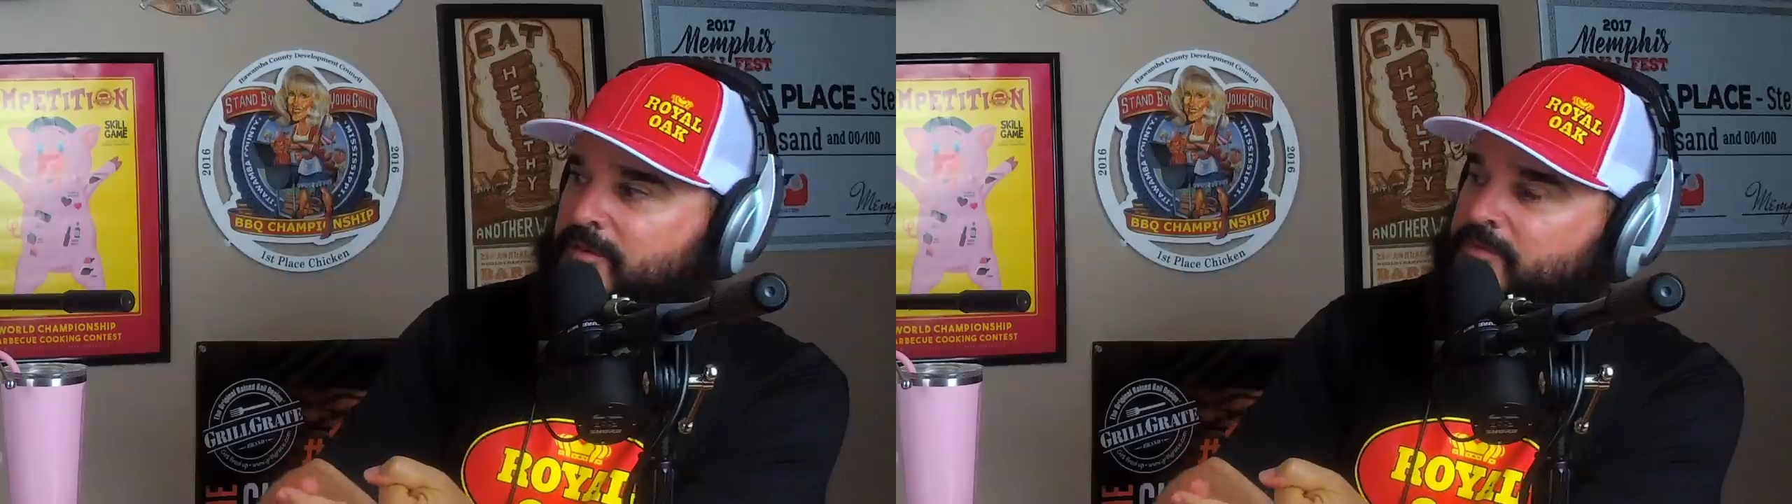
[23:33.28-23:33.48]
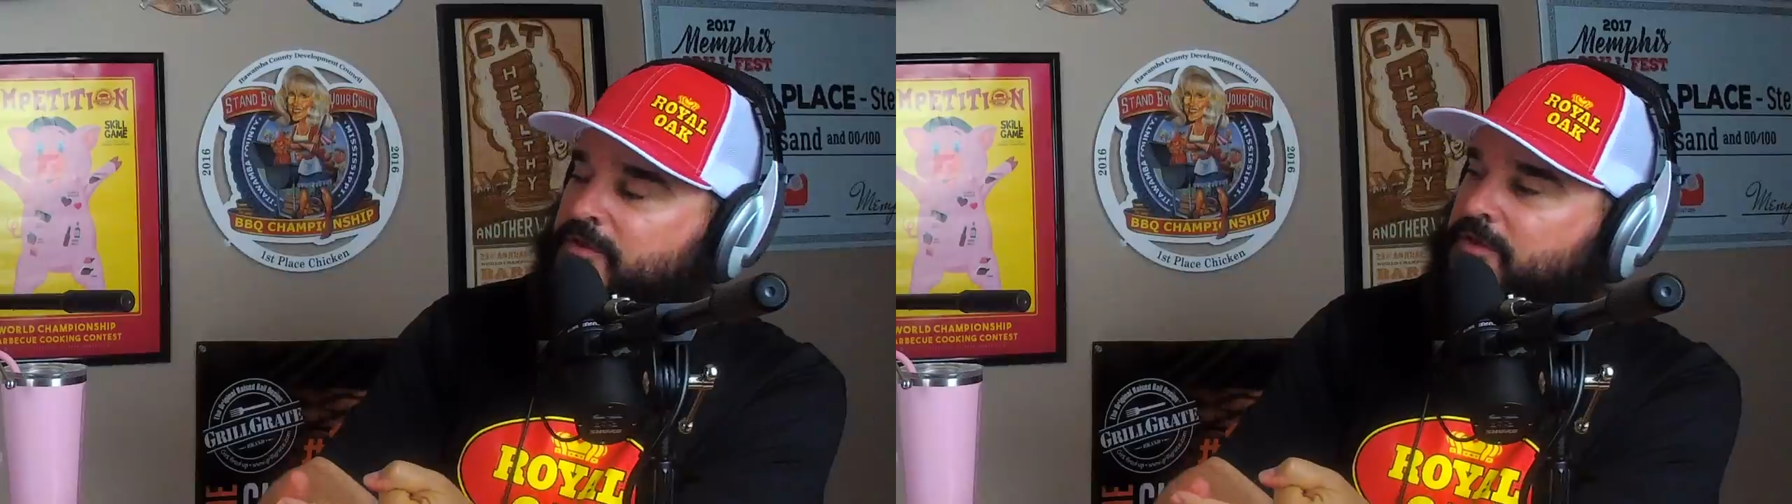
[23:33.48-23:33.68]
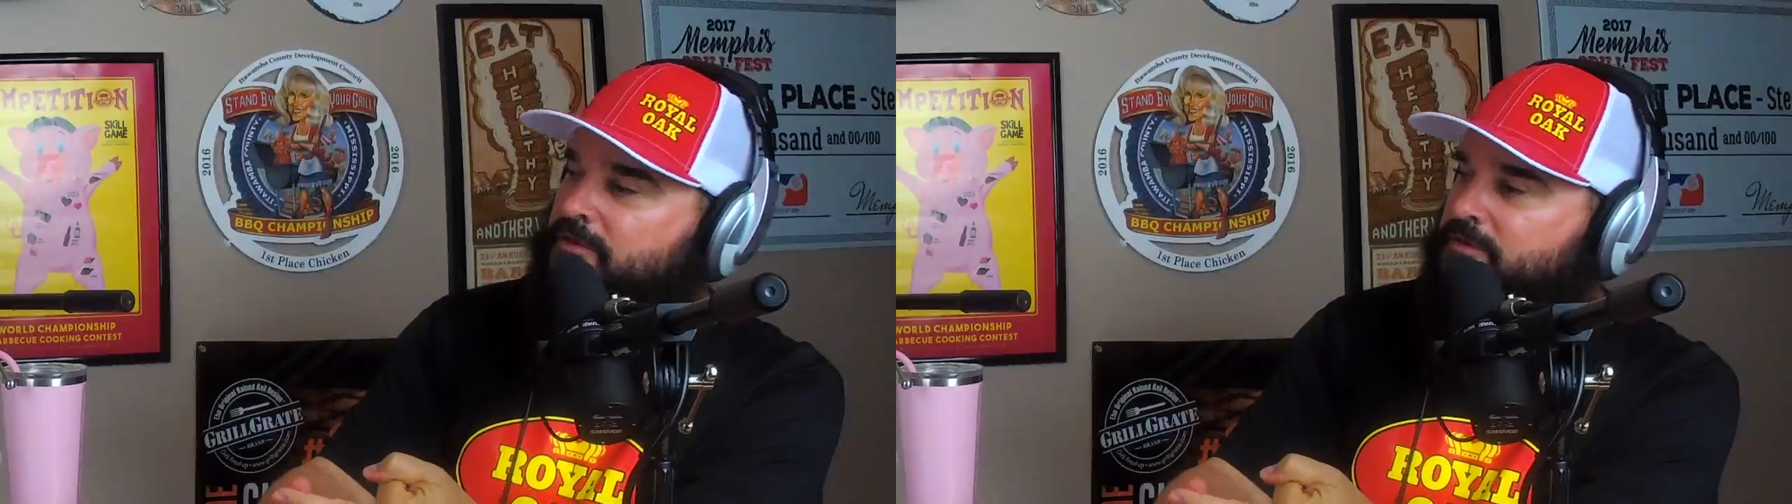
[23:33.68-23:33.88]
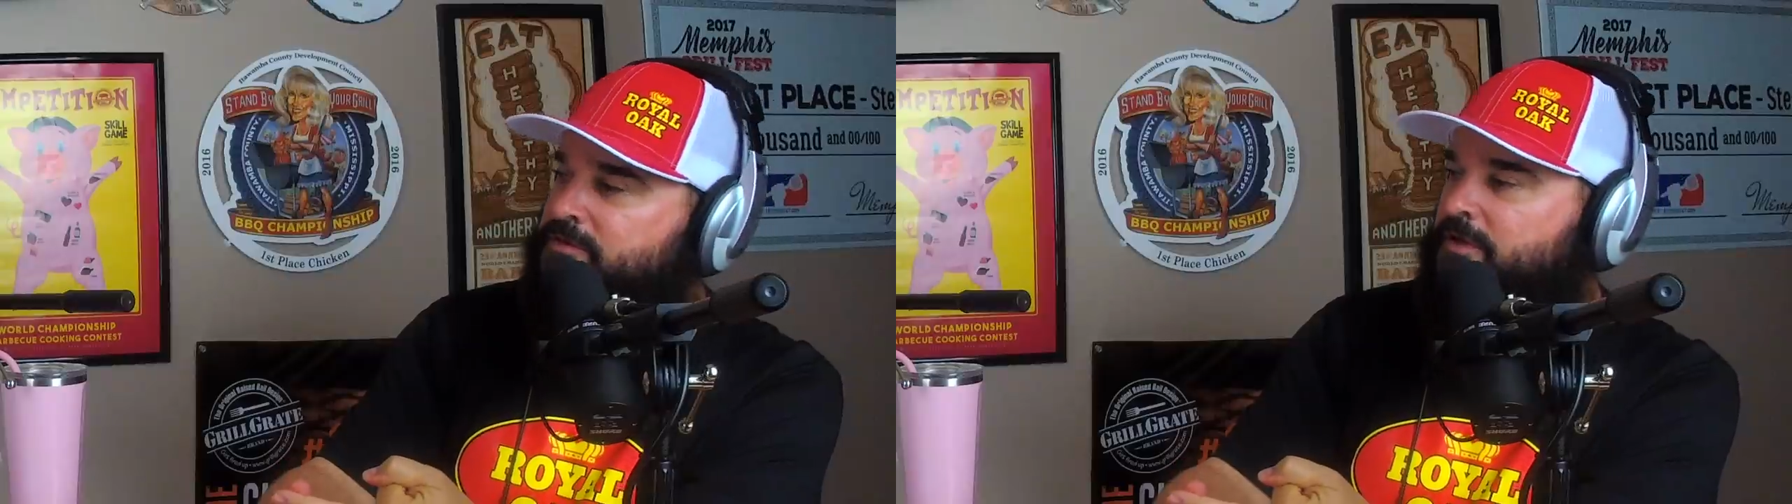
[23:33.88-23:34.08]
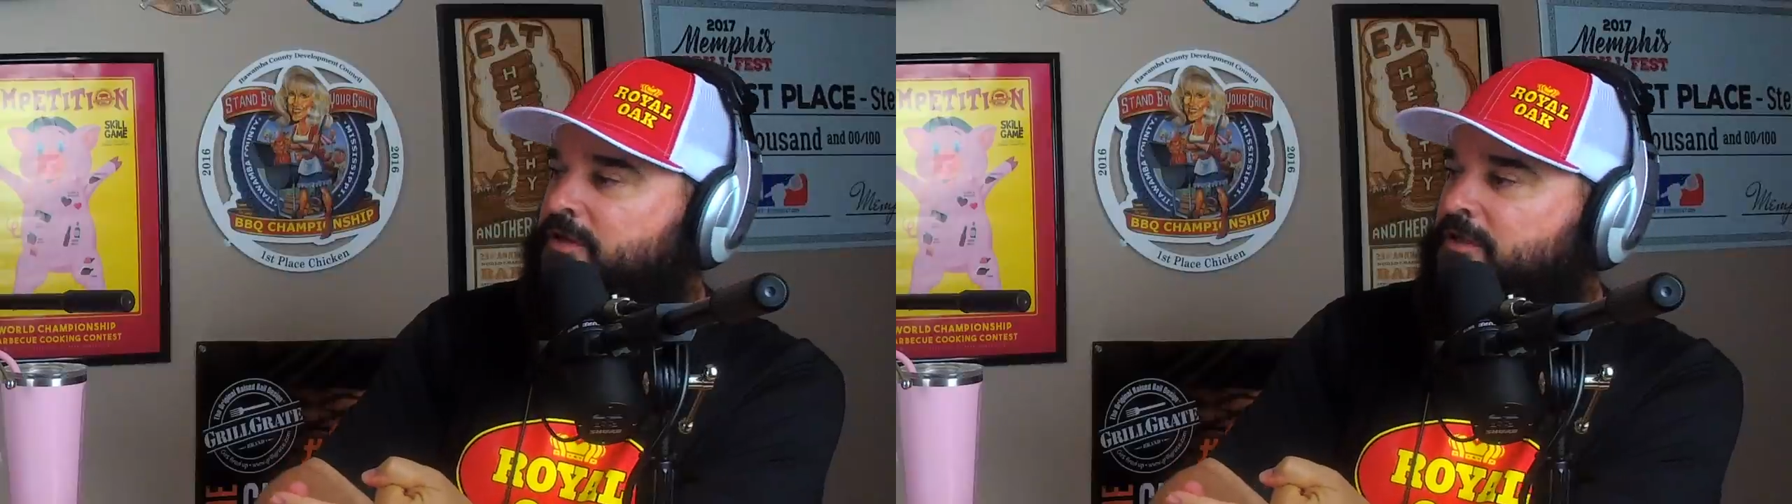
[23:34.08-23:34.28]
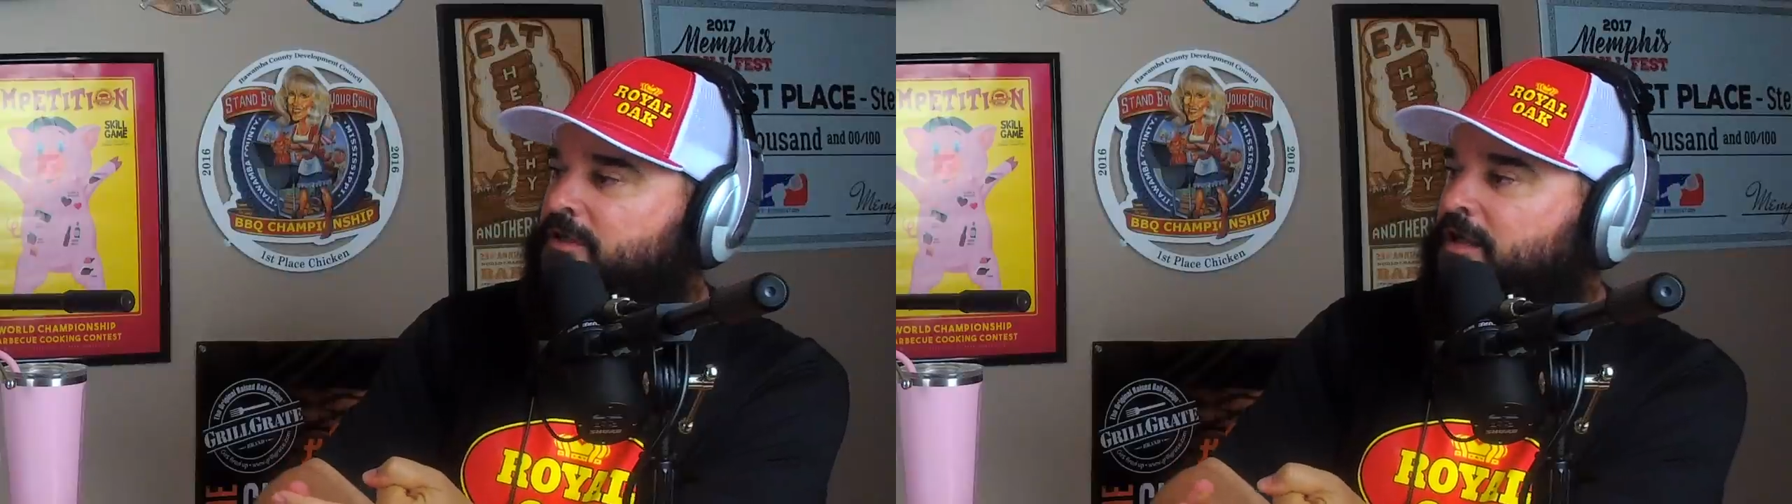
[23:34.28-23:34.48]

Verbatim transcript: of people can cook chicken.